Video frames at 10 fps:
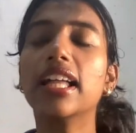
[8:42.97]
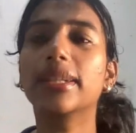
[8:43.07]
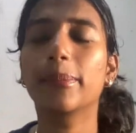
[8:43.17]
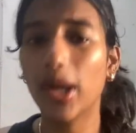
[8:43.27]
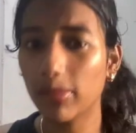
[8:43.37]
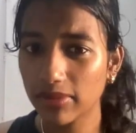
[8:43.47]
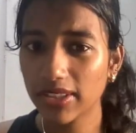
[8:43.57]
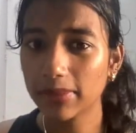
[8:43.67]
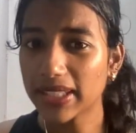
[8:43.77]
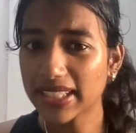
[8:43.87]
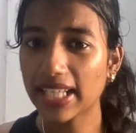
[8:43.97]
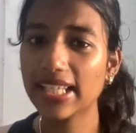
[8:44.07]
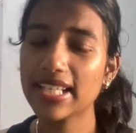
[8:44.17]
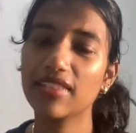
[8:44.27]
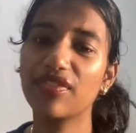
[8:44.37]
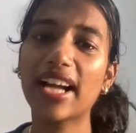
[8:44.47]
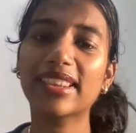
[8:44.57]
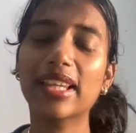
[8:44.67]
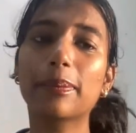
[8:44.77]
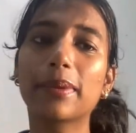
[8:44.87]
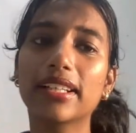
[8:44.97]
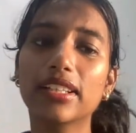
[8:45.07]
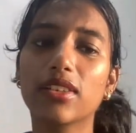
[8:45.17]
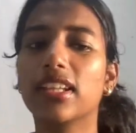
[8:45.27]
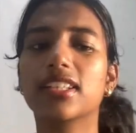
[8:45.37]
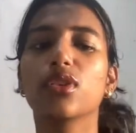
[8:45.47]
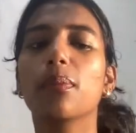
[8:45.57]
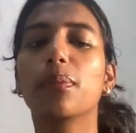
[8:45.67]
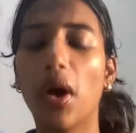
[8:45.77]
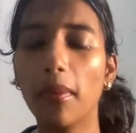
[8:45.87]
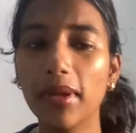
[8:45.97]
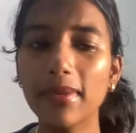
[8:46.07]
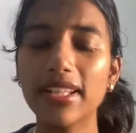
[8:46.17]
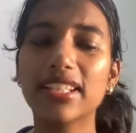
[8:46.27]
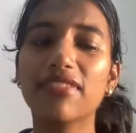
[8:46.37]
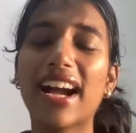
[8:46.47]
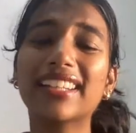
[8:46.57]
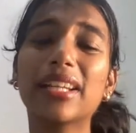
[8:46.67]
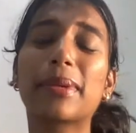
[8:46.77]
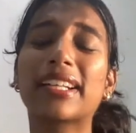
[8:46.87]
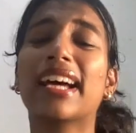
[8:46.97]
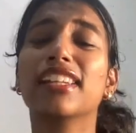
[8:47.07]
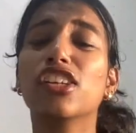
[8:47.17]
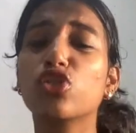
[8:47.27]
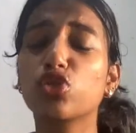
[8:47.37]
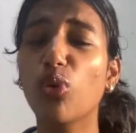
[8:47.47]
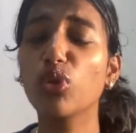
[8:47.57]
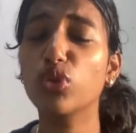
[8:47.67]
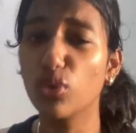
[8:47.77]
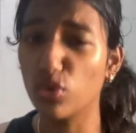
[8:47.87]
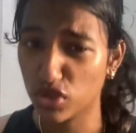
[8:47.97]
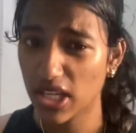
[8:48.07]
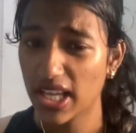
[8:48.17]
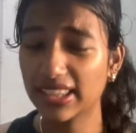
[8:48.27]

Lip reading: The problem with Britannia is the fact that, there's no problem. It's the fact that Britannia is so huge.